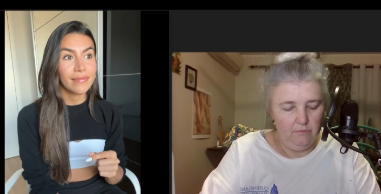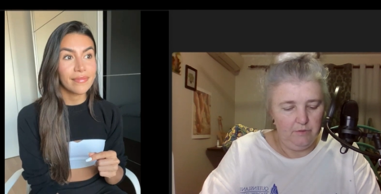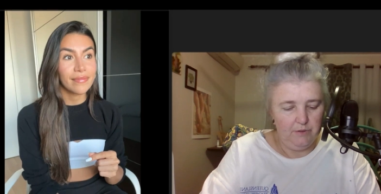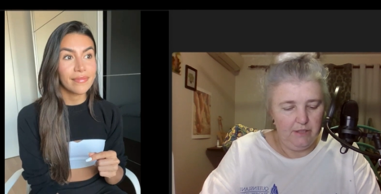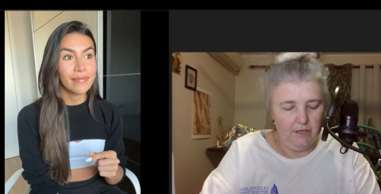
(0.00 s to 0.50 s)

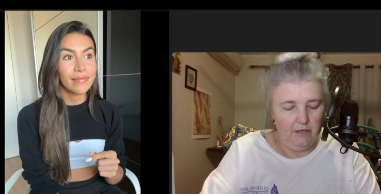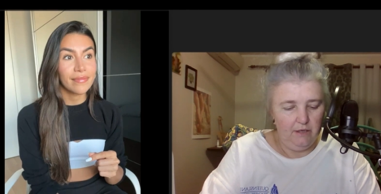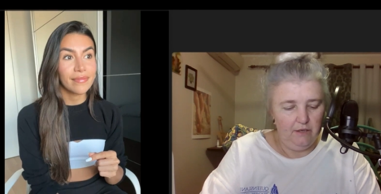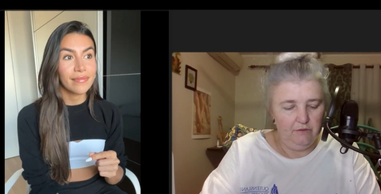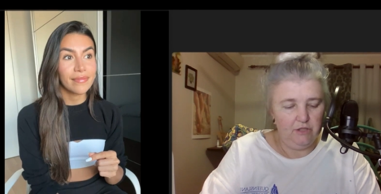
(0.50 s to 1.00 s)
Speaker 1: We'll
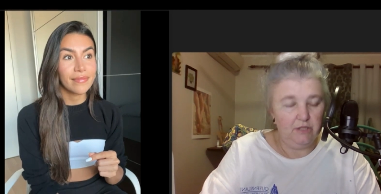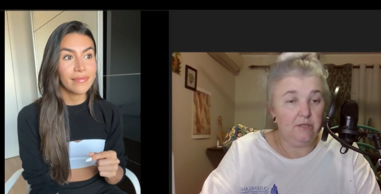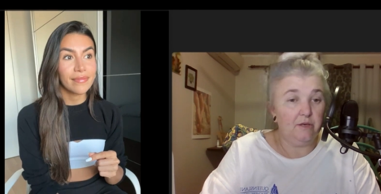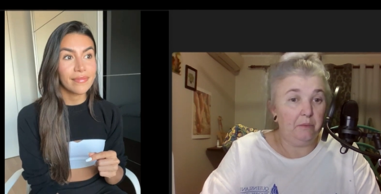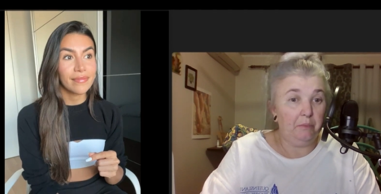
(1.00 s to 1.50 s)
see if
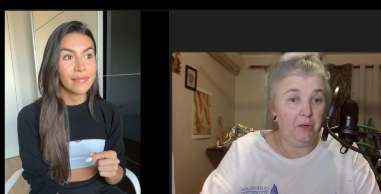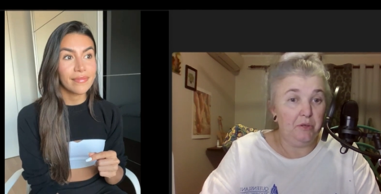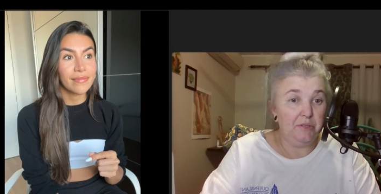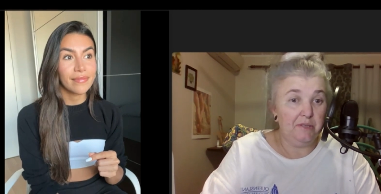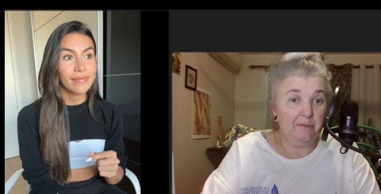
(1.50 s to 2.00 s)
she's got a
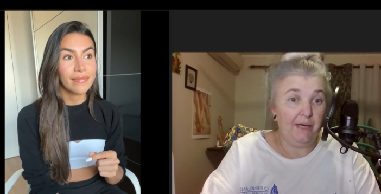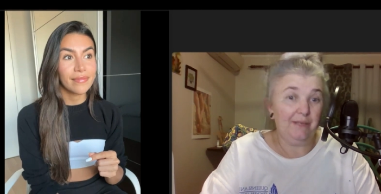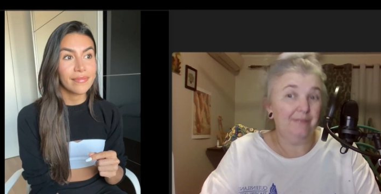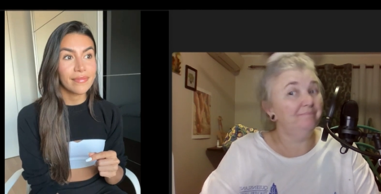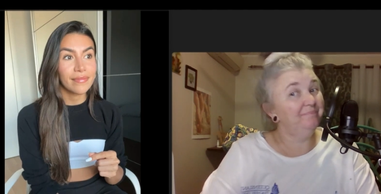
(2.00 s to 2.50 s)
post
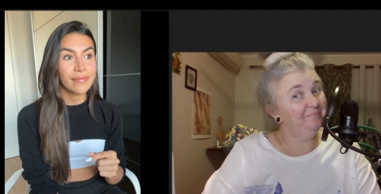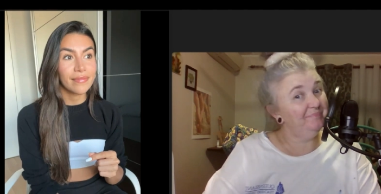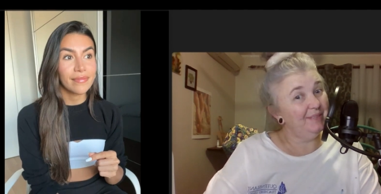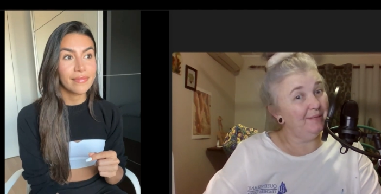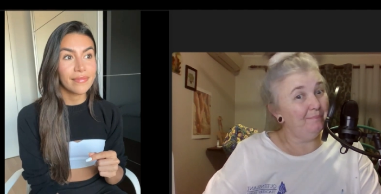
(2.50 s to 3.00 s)
about
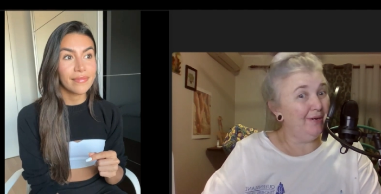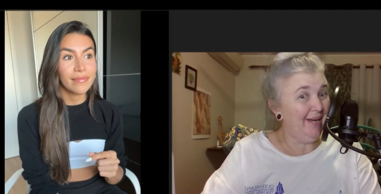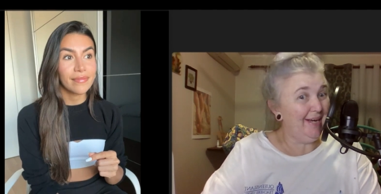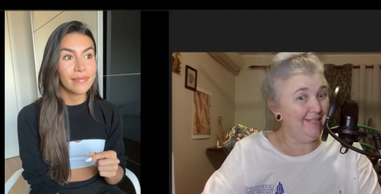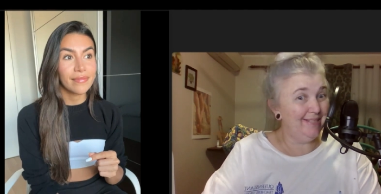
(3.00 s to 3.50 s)
the
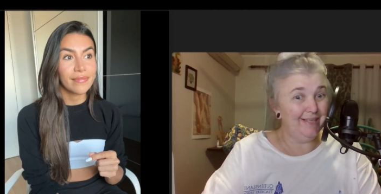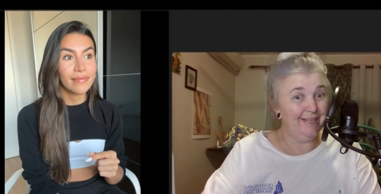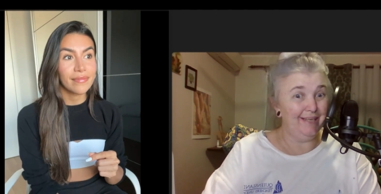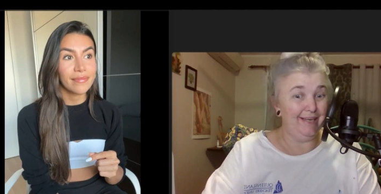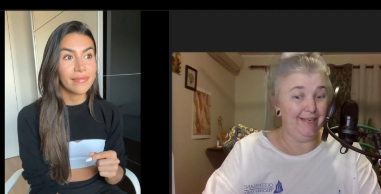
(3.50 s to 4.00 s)
Monat
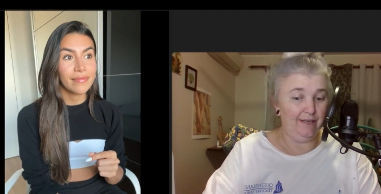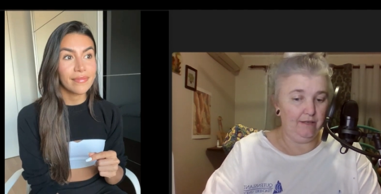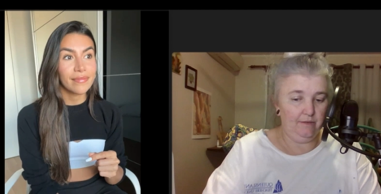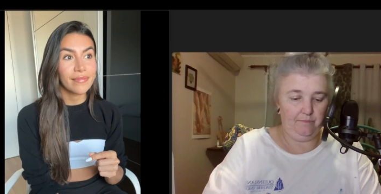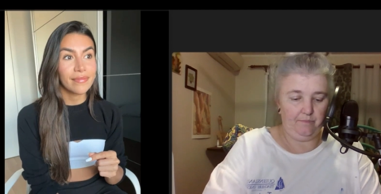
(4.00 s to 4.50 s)

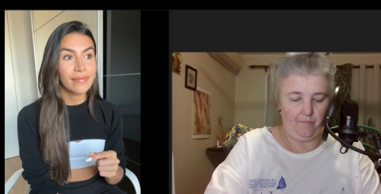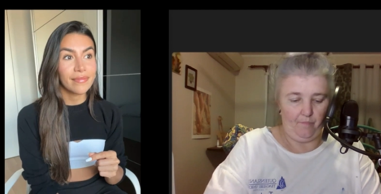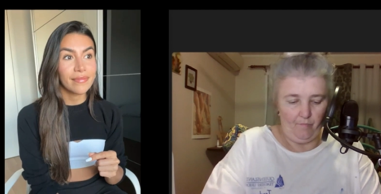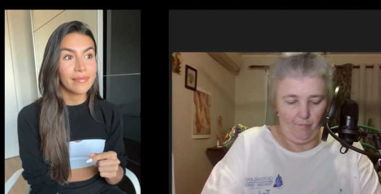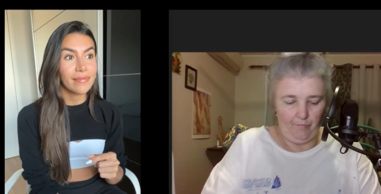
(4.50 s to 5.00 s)
skincare.
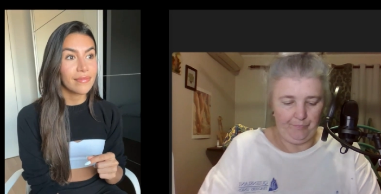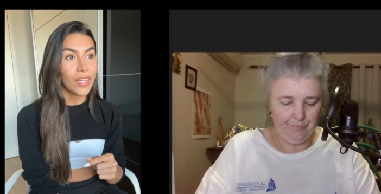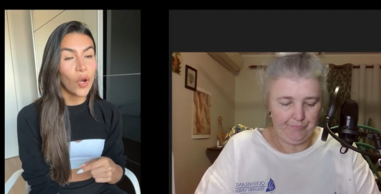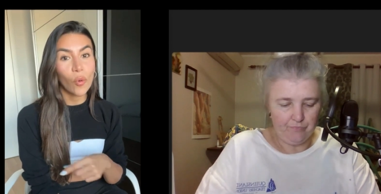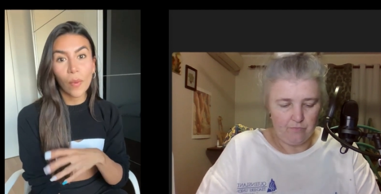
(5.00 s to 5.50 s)
Mm.
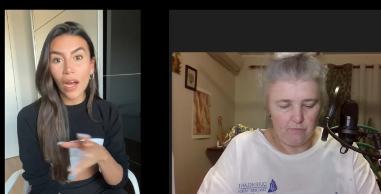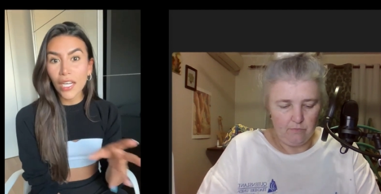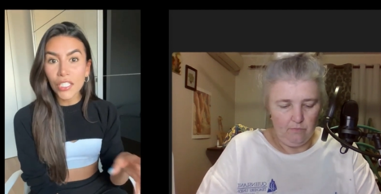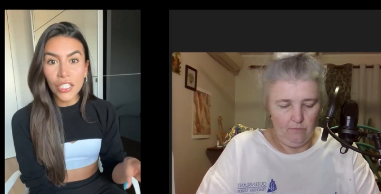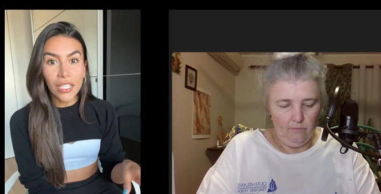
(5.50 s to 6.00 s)

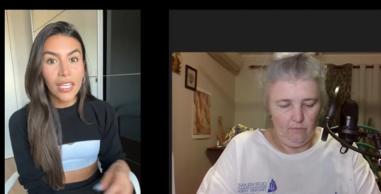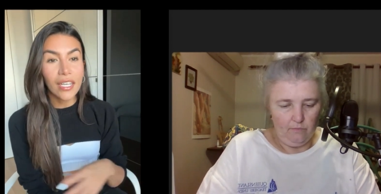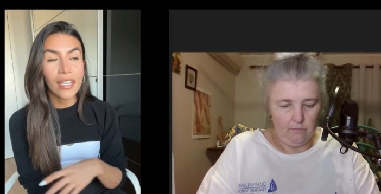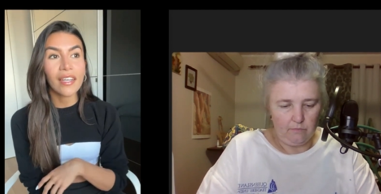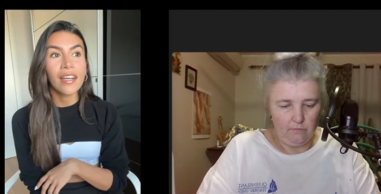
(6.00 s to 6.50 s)

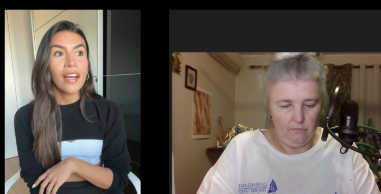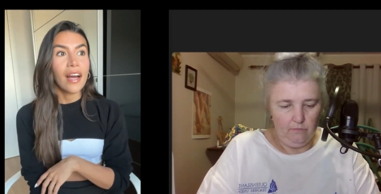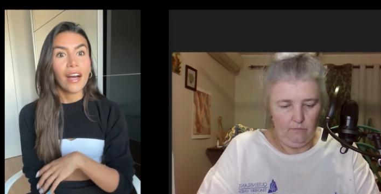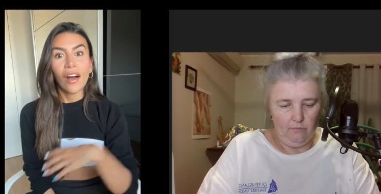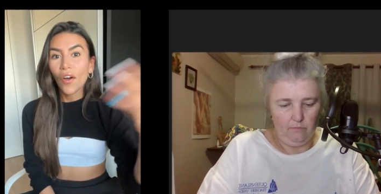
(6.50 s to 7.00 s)
Speaker 2: Obagi,
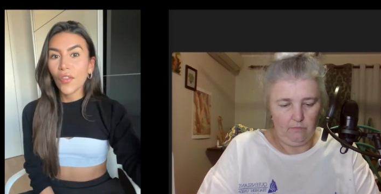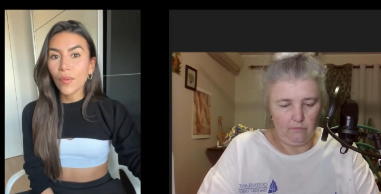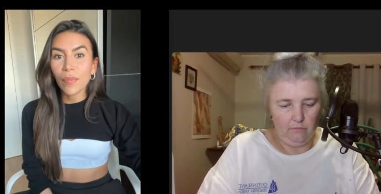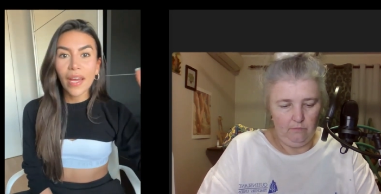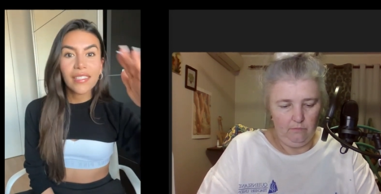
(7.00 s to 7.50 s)
uh,
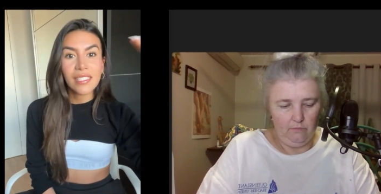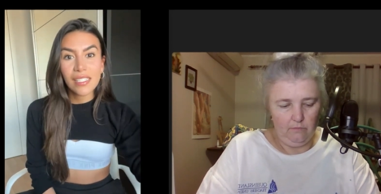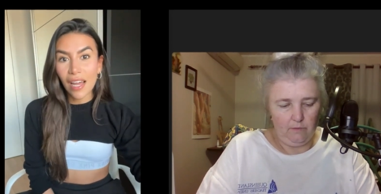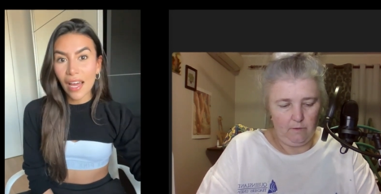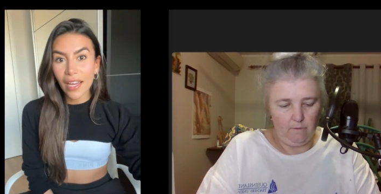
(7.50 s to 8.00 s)
all the
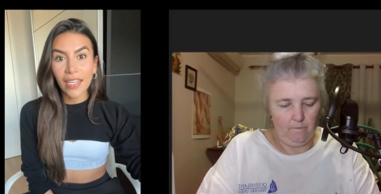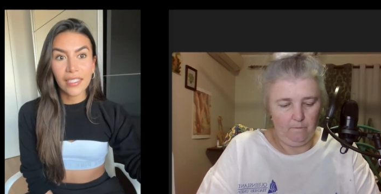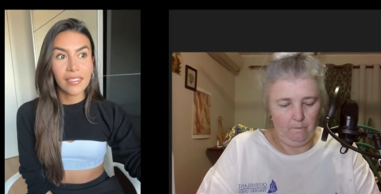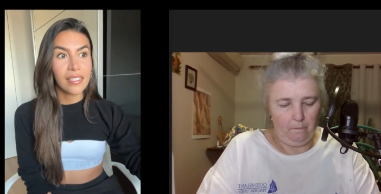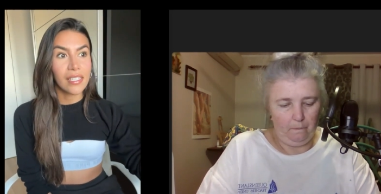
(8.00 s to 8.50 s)
best
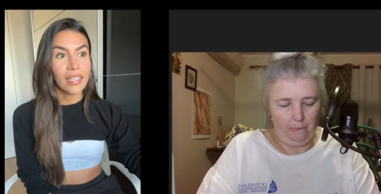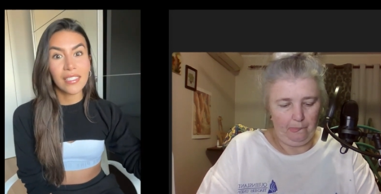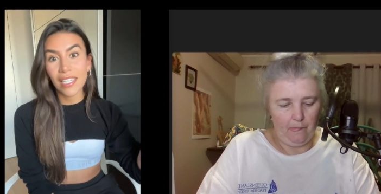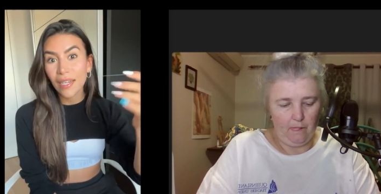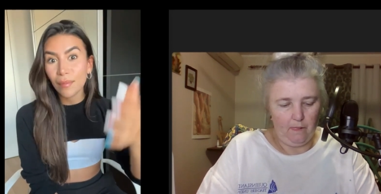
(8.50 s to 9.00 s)
lines,
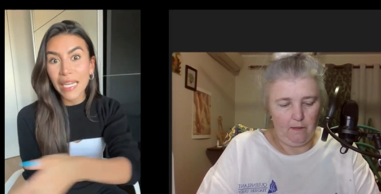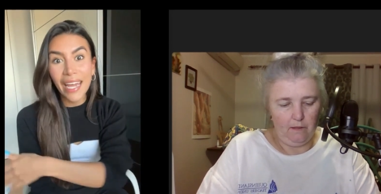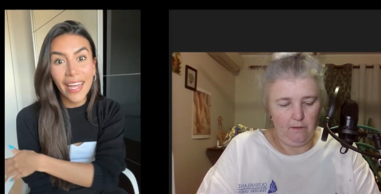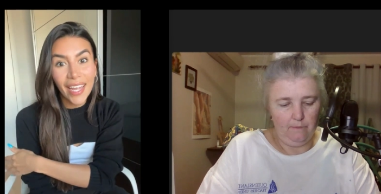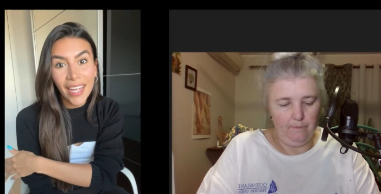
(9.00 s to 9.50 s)

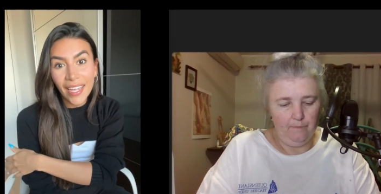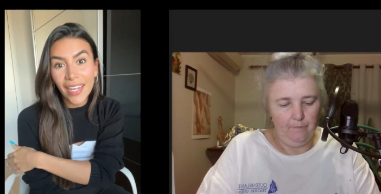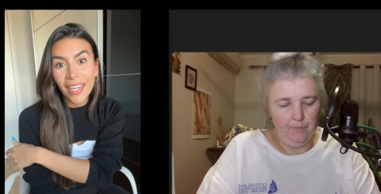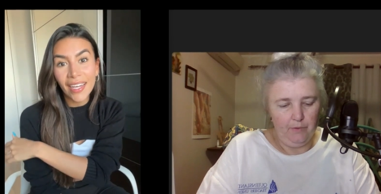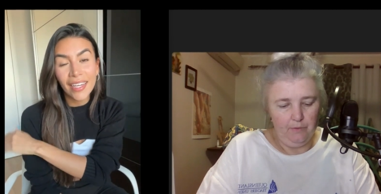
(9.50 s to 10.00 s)

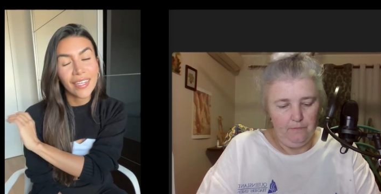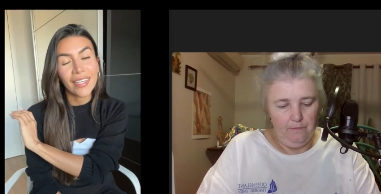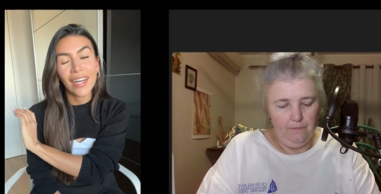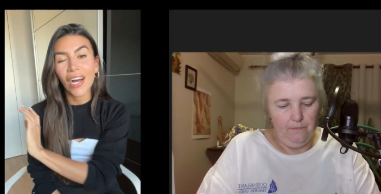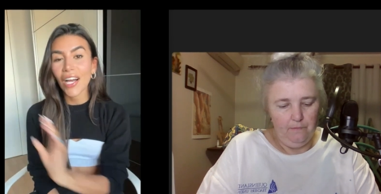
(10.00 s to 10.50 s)
DMK,
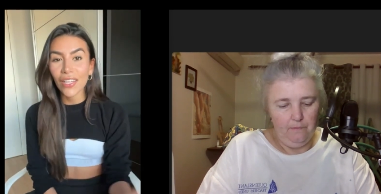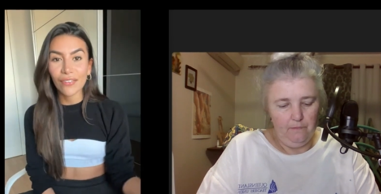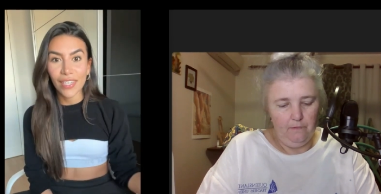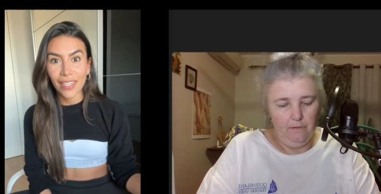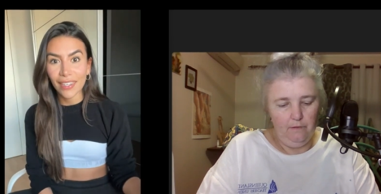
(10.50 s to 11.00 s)

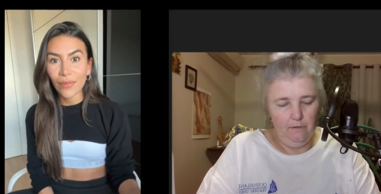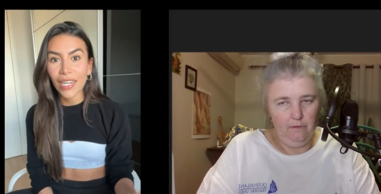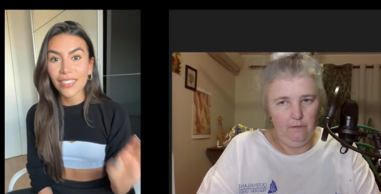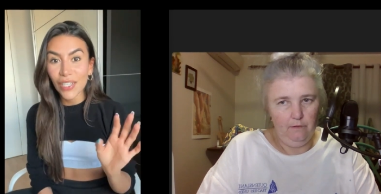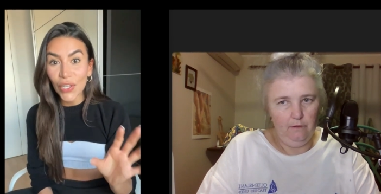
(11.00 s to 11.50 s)
all of it. When